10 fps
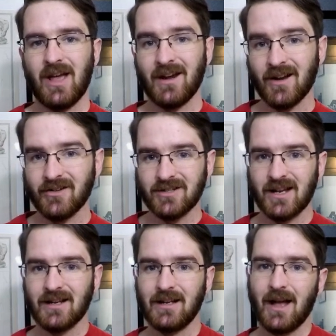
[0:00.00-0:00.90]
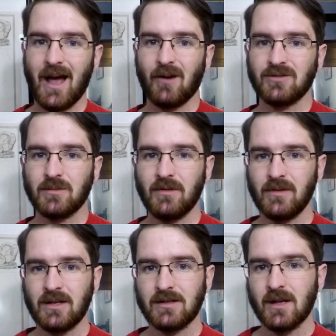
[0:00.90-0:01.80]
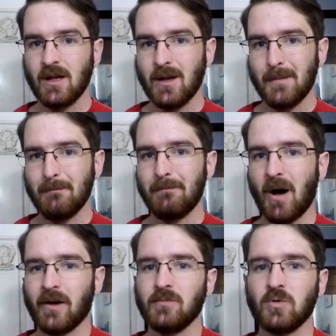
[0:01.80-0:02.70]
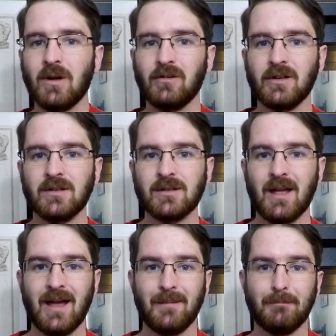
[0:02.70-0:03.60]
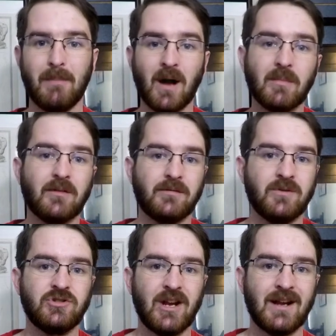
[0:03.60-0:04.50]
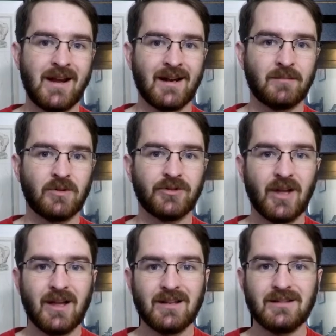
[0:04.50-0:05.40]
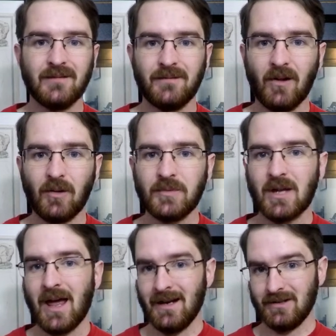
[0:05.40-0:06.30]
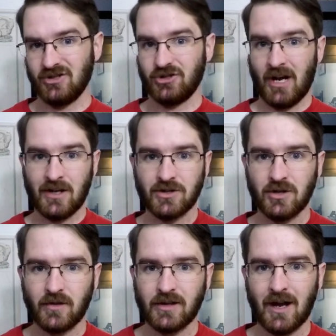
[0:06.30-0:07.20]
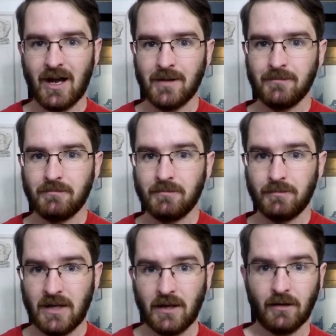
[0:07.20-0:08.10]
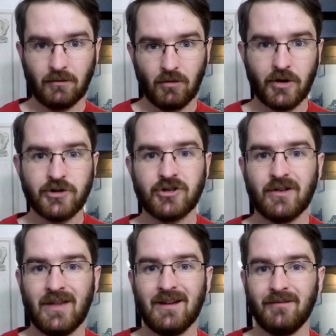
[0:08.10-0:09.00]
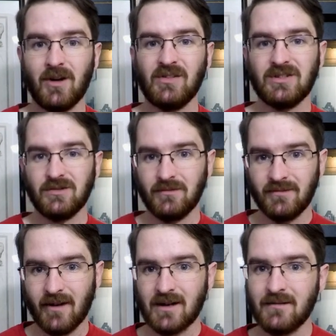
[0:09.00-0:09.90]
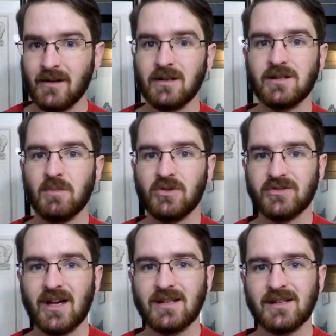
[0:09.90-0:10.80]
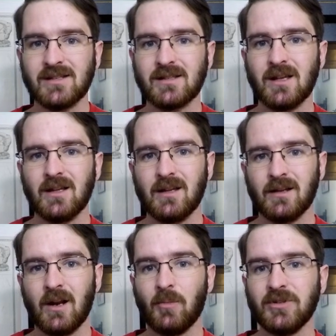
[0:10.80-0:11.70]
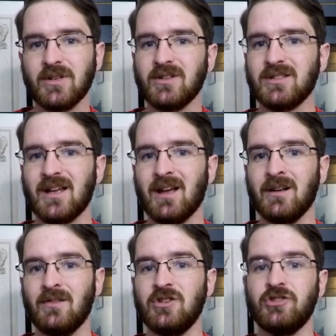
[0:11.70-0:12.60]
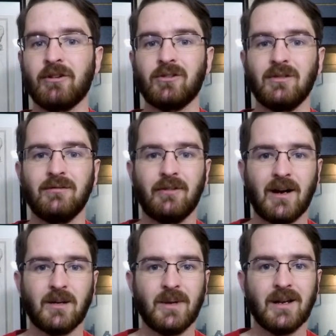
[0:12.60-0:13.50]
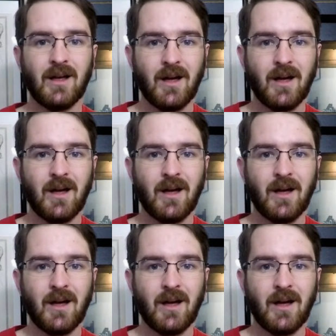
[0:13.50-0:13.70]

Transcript: And understanding how some of these bottom dwellers and bottom of the food chain animals developed and changed over time, being larger and then evolving to very, very small sizes, can help us understand the general environment